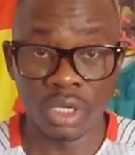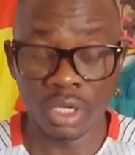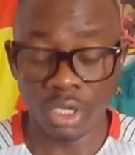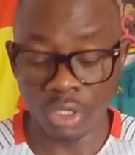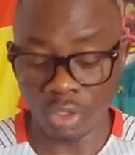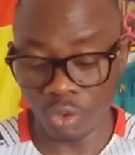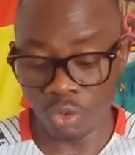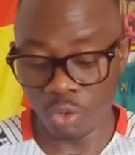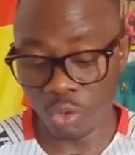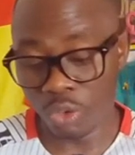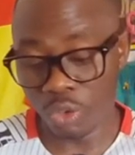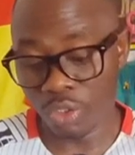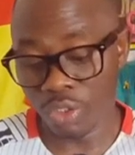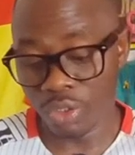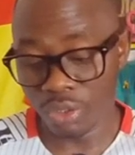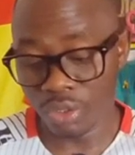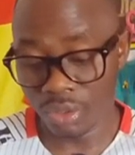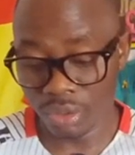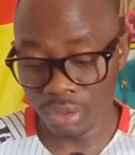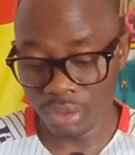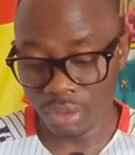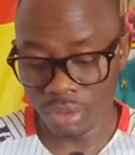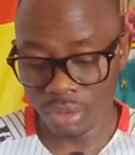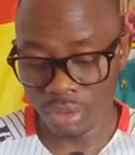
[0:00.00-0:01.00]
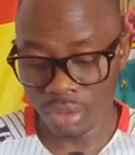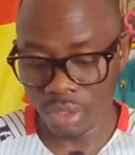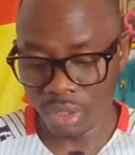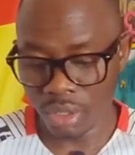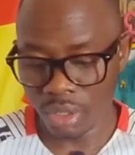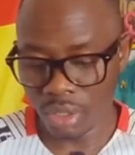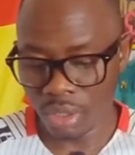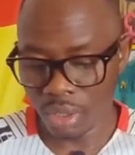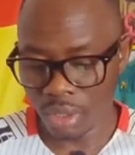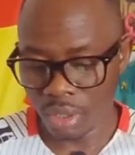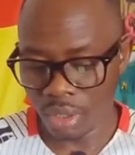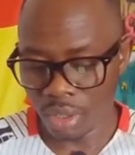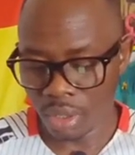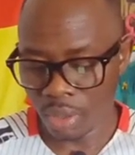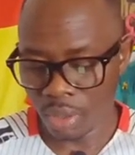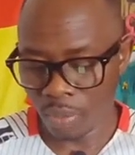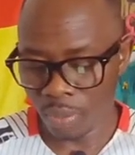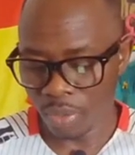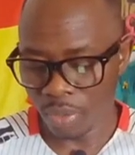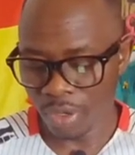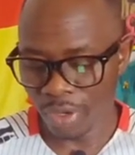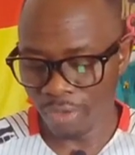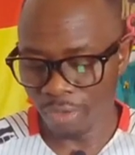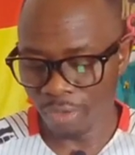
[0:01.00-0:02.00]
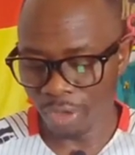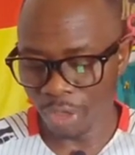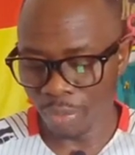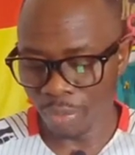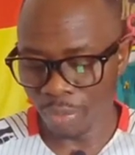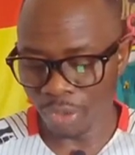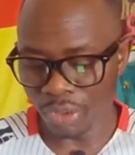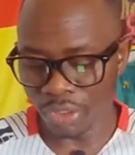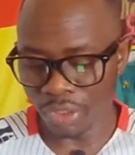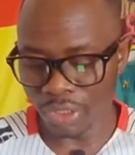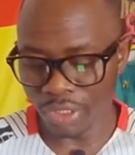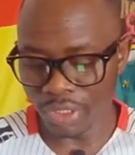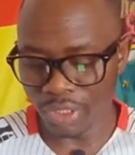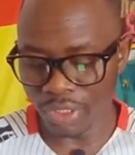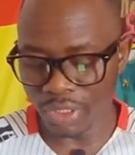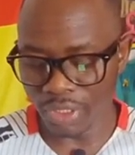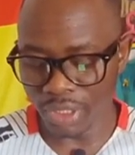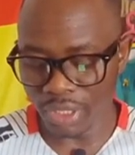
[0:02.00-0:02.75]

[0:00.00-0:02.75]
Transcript: Luz play for the Portuguese